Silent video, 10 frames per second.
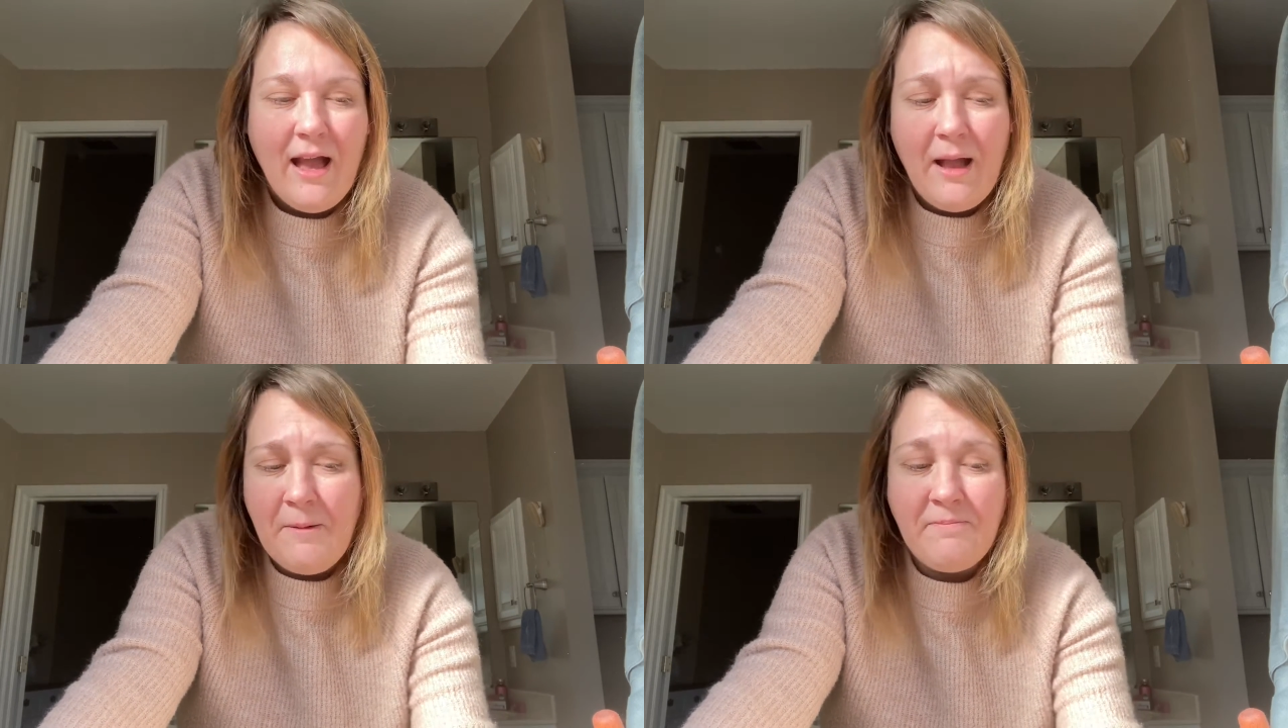
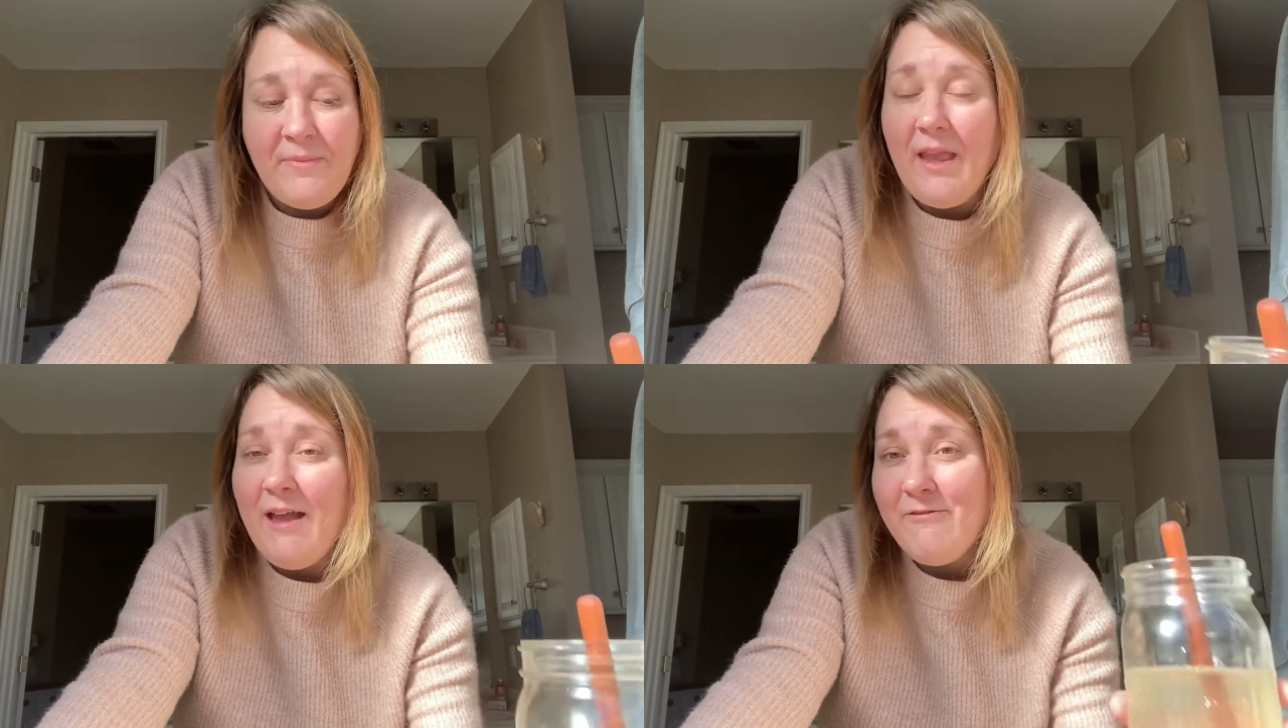
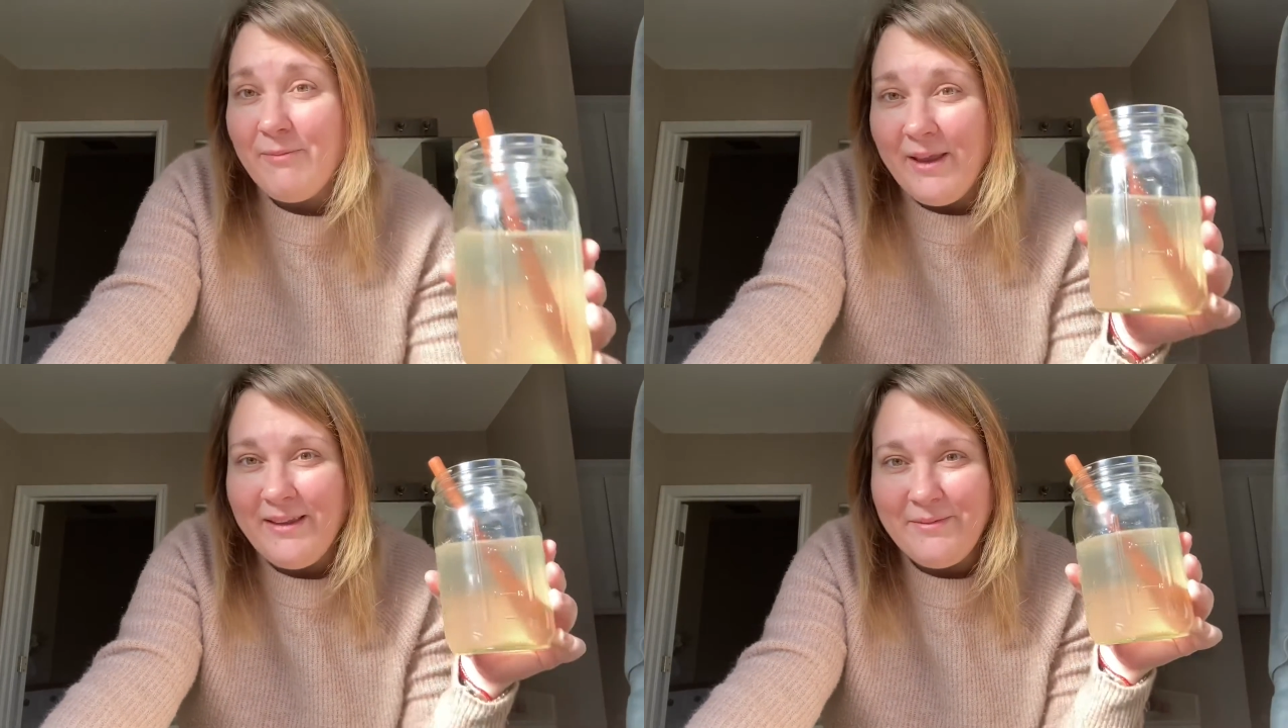I've
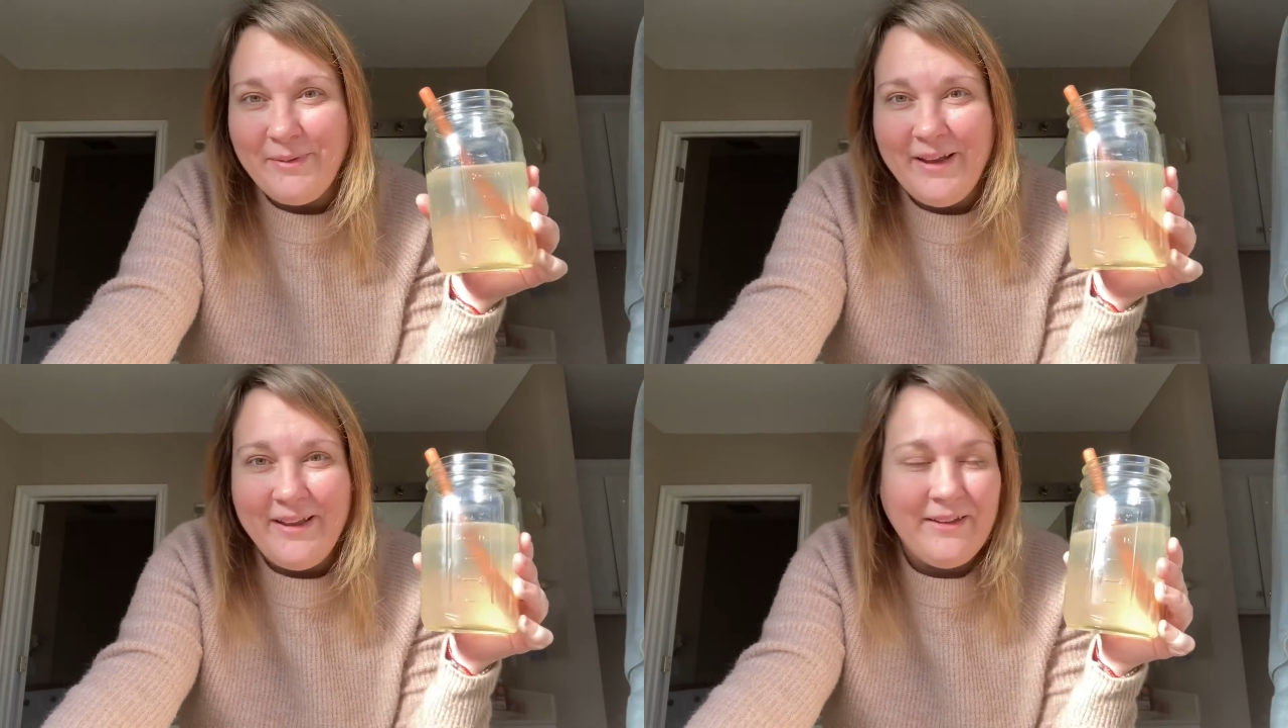made
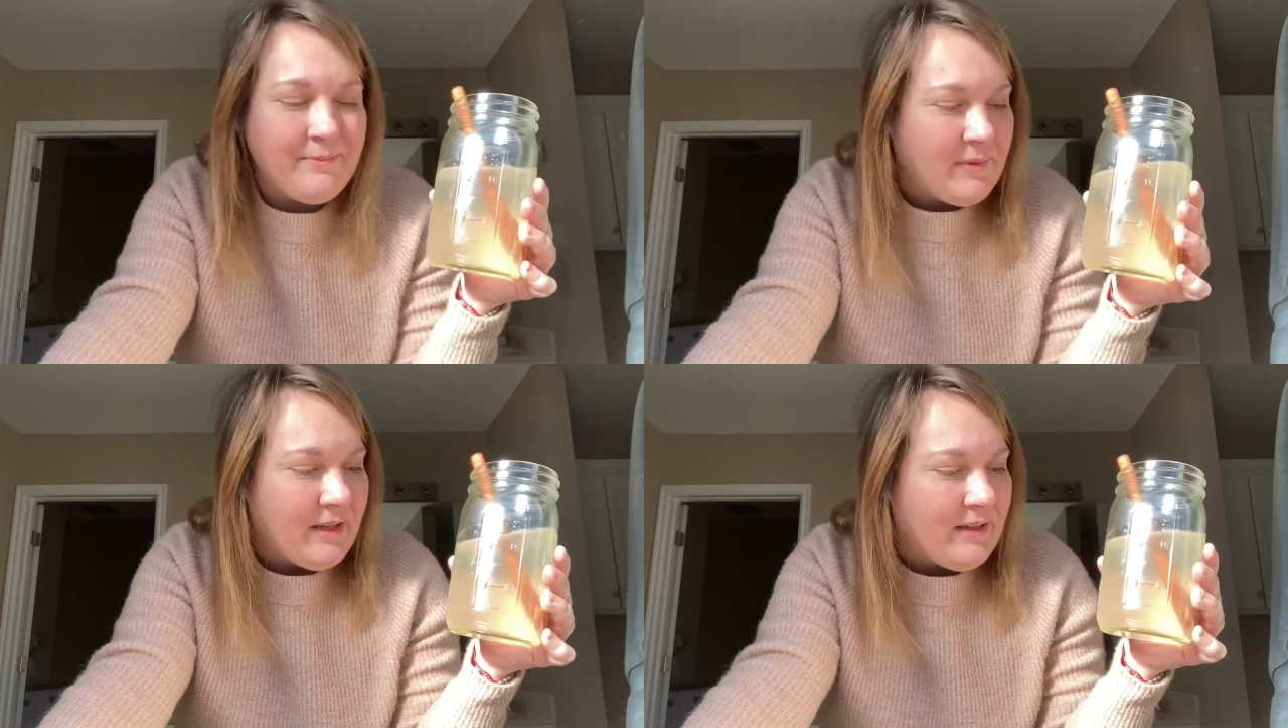my
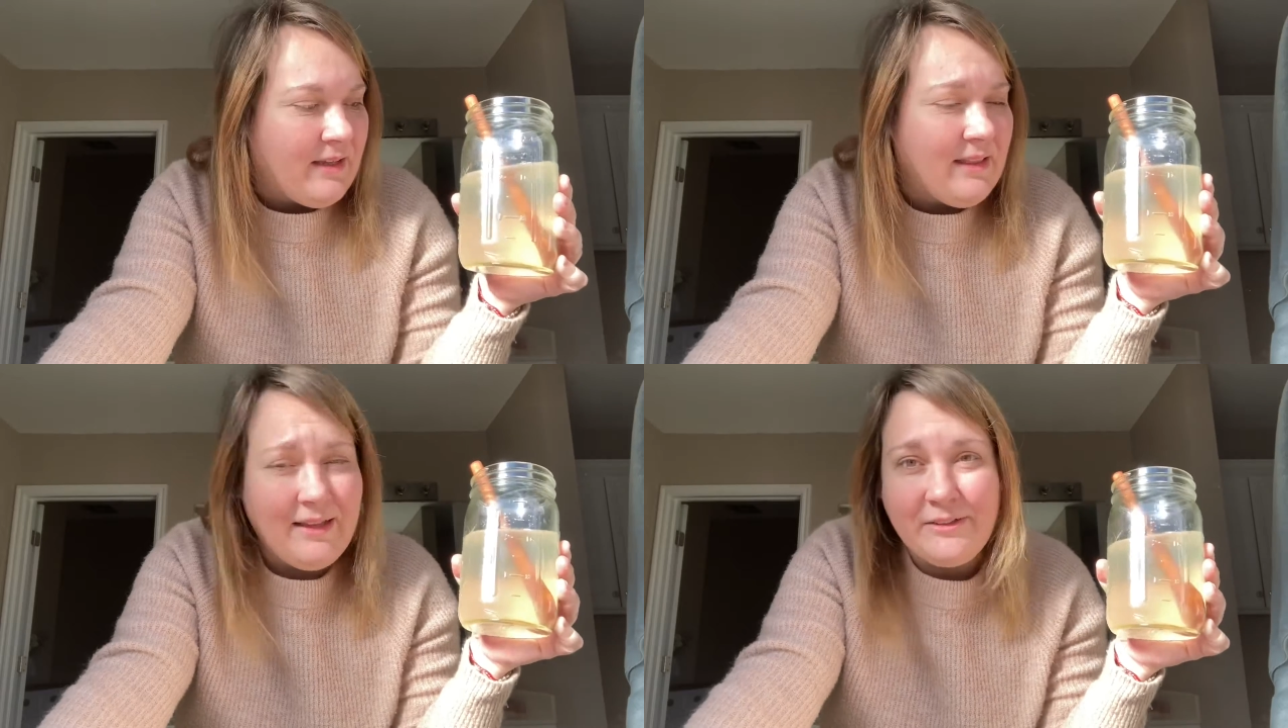
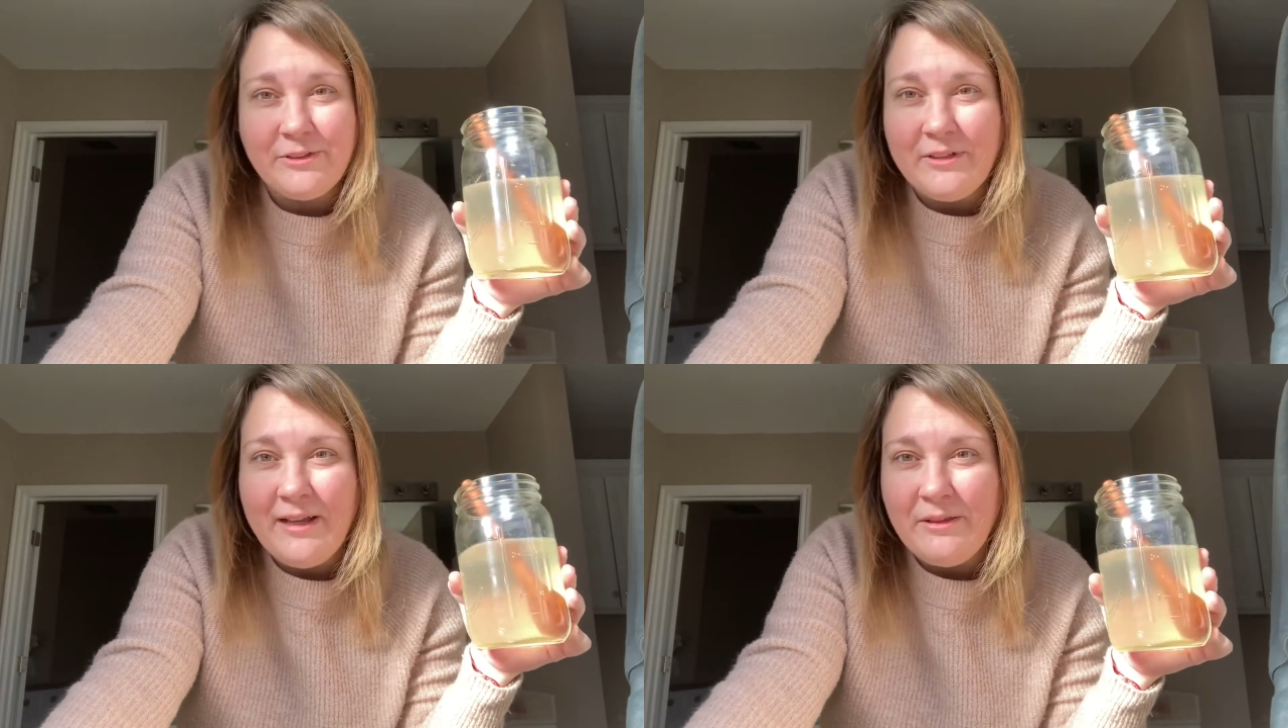
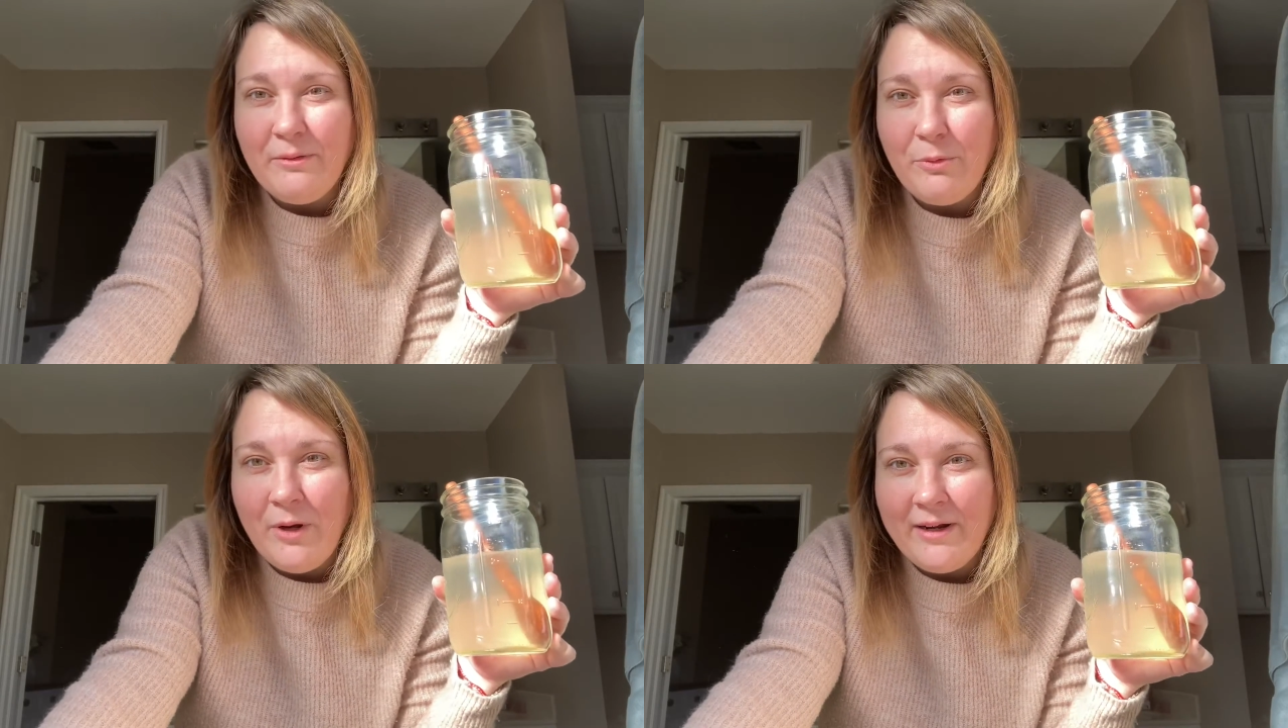electrolyte
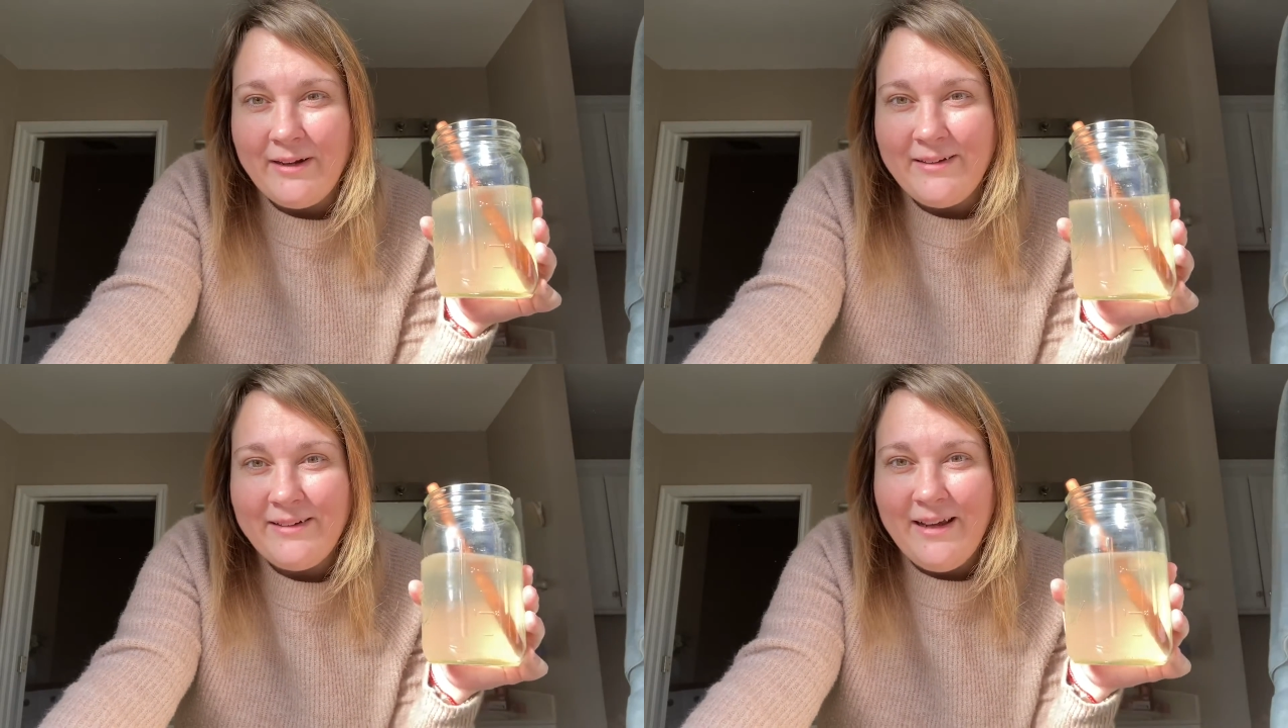
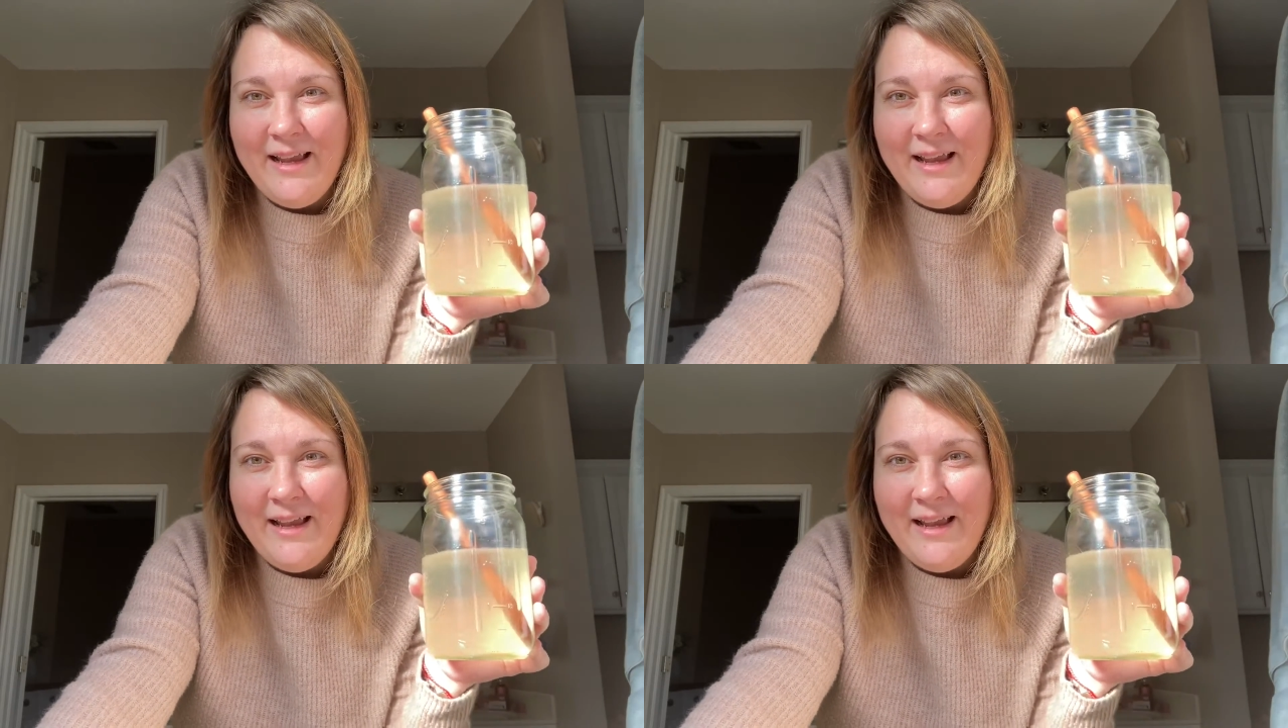water,